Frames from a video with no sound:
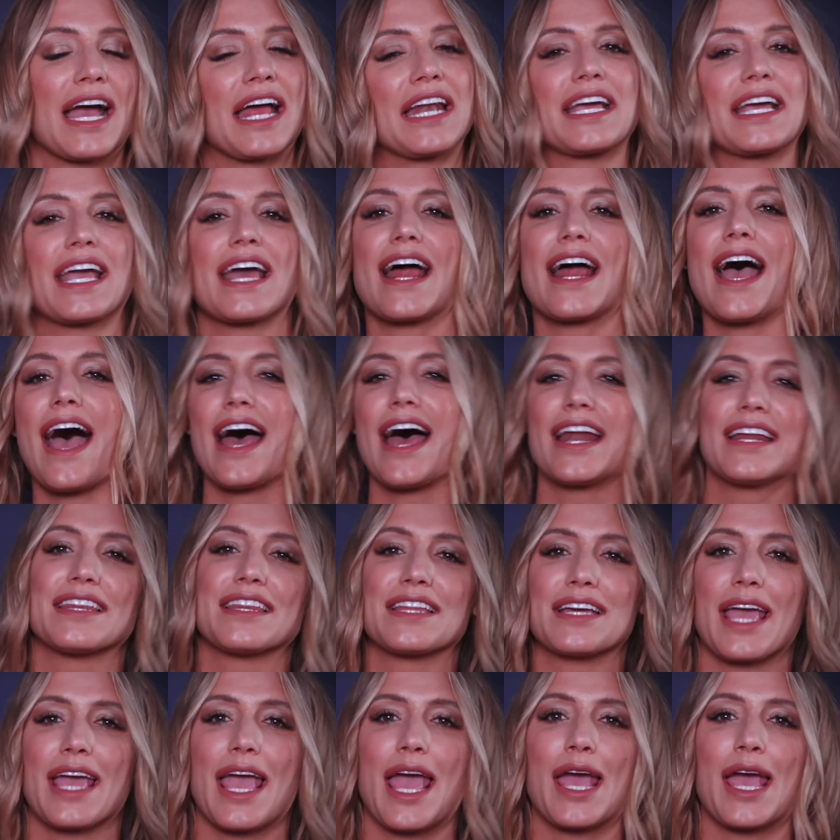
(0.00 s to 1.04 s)
kind of get ahead of the
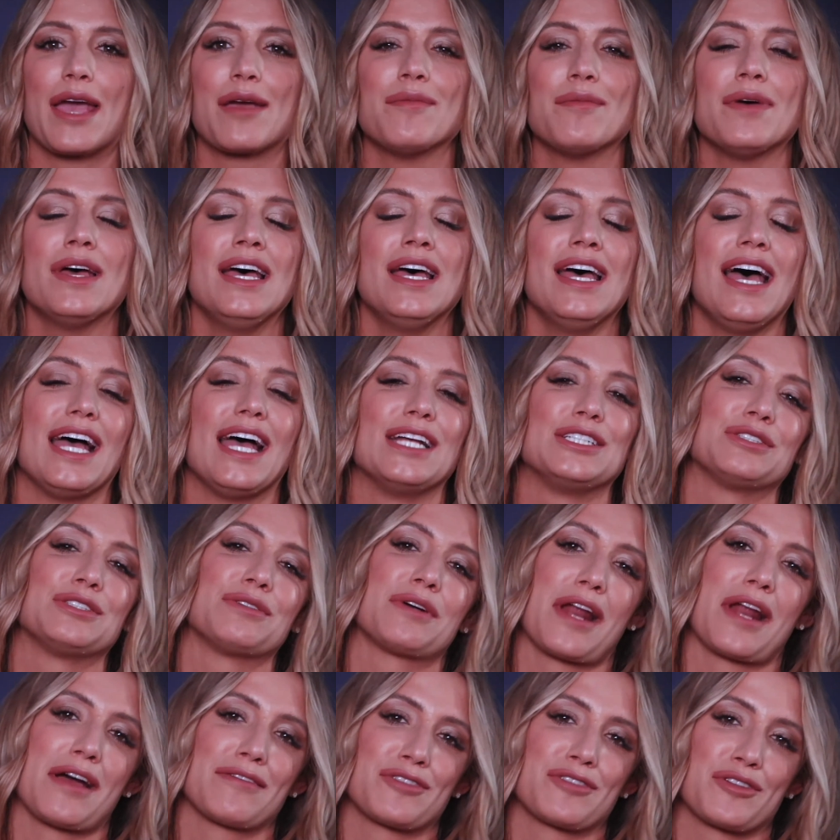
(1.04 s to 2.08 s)
game and do
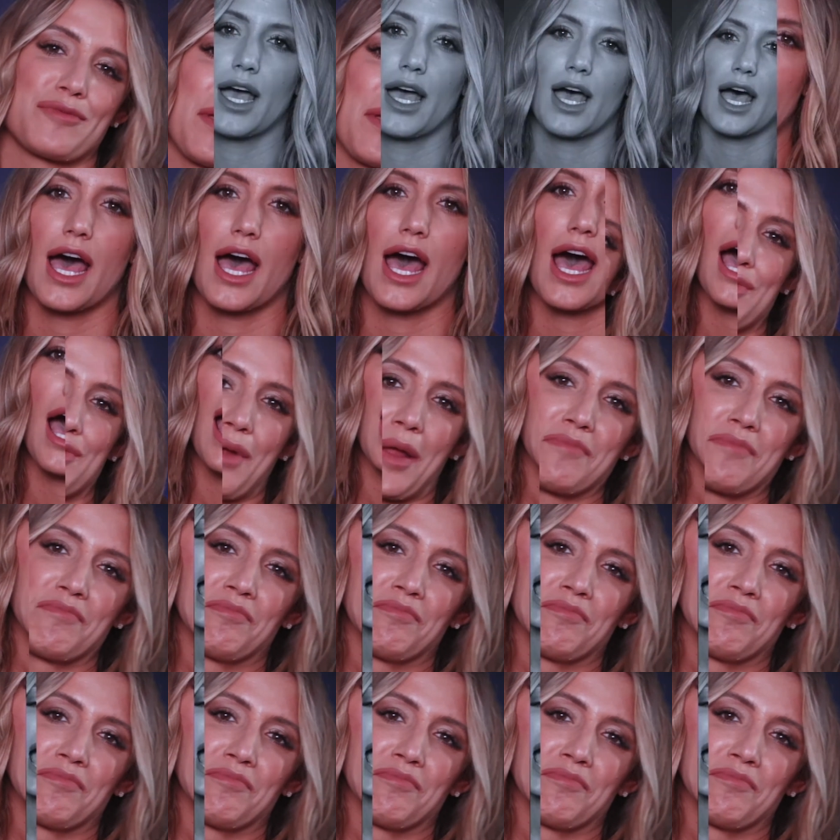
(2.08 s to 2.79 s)
it after my first one.